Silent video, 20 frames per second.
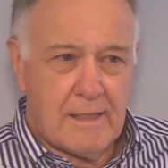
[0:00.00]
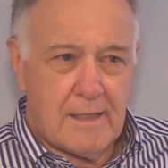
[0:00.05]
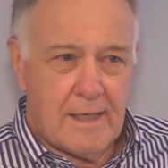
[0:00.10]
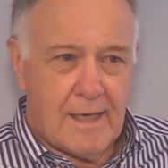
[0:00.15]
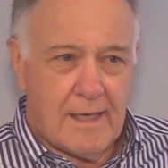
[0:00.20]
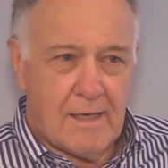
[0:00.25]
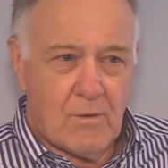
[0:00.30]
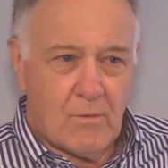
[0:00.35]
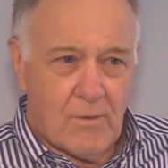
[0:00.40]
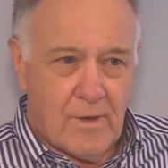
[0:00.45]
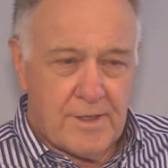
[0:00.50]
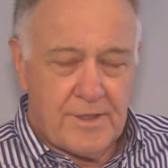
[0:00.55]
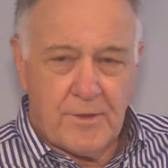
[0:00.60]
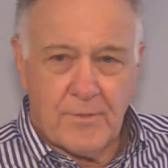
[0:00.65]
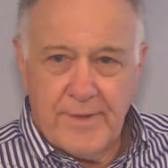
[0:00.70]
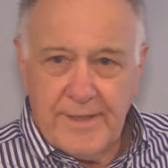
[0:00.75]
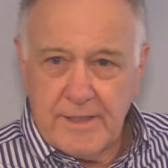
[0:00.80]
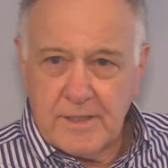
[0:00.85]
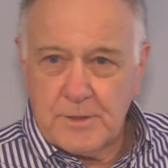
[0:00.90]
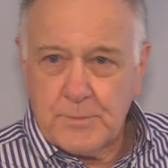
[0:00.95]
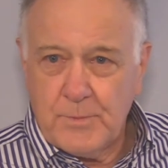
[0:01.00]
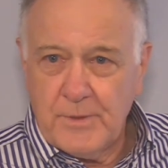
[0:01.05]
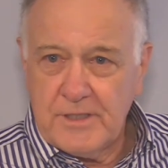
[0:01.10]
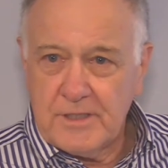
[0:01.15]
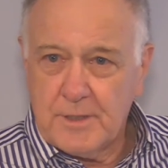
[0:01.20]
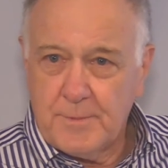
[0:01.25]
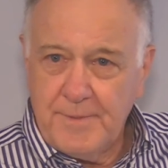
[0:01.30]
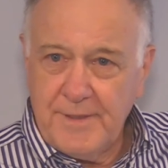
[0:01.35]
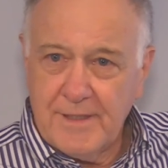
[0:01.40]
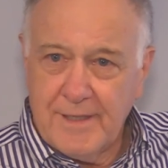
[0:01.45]
I don't want Eureka
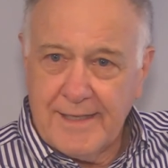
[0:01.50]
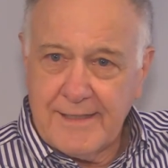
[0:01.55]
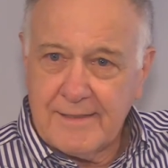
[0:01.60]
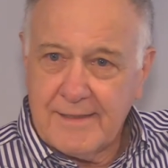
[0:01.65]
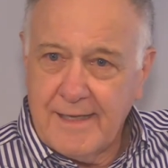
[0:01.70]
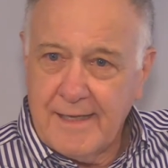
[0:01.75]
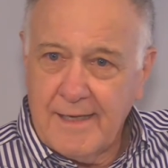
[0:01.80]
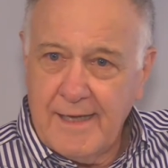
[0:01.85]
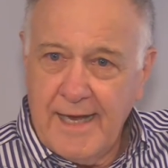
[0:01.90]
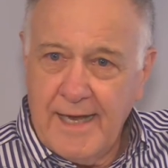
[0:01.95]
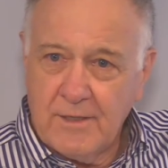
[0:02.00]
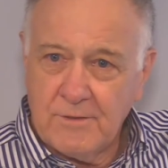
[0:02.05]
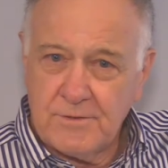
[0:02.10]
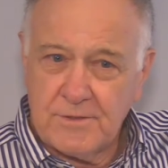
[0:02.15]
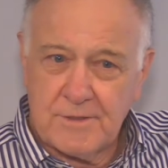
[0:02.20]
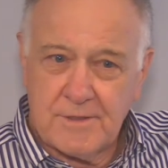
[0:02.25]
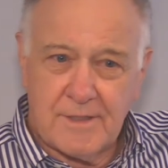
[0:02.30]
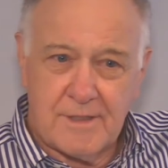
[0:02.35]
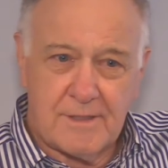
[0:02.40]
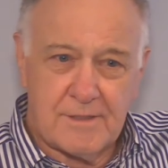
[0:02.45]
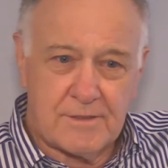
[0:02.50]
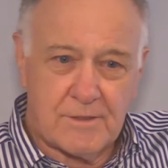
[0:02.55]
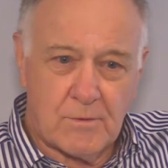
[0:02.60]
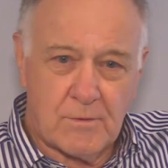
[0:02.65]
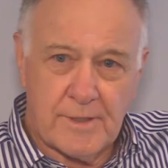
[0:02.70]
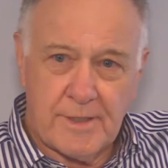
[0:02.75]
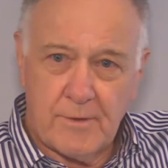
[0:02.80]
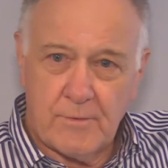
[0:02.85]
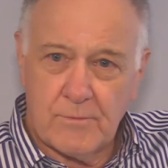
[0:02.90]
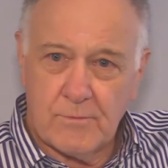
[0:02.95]
Springs to be like that house that is
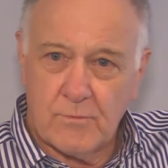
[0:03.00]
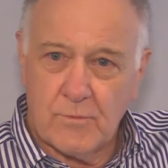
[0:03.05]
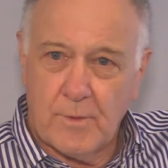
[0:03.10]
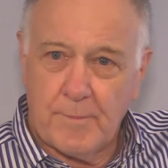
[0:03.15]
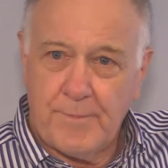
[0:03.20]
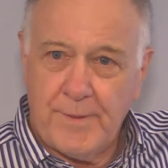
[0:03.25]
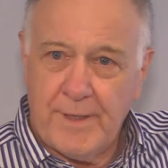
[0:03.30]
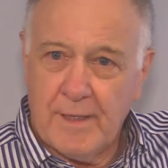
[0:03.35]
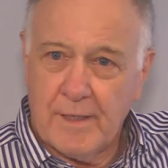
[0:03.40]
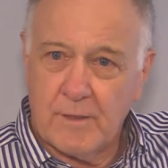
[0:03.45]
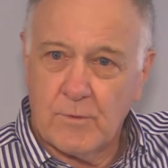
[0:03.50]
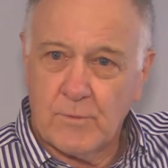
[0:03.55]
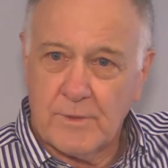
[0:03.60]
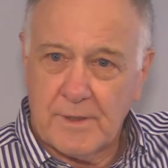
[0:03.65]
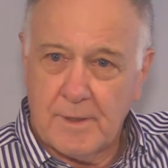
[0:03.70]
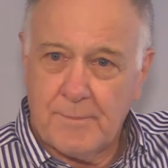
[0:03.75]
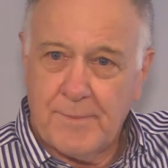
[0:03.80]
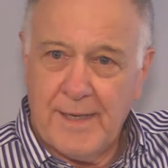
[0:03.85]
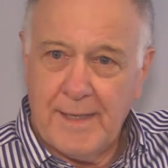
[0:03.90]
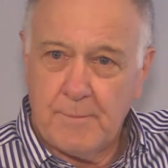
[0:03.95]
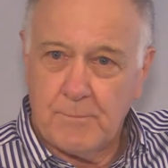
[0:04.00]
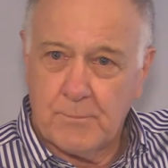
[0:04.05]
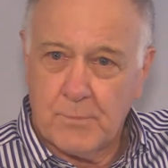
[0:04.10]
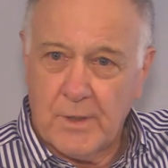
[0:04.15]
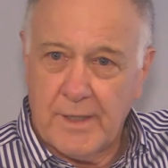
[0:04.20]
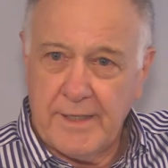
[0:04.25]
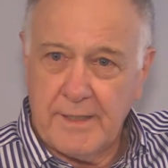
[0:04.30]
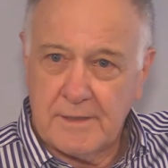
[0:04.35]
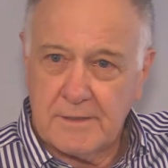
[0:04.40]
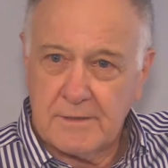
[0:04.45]
only repaired when the pipe
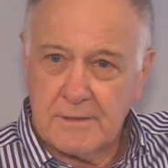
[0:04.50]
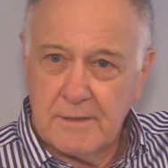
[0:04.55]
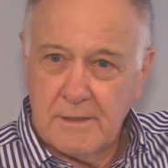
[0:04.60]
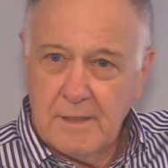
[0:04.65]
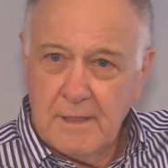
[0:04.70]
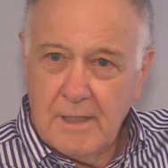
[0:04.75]
breaks.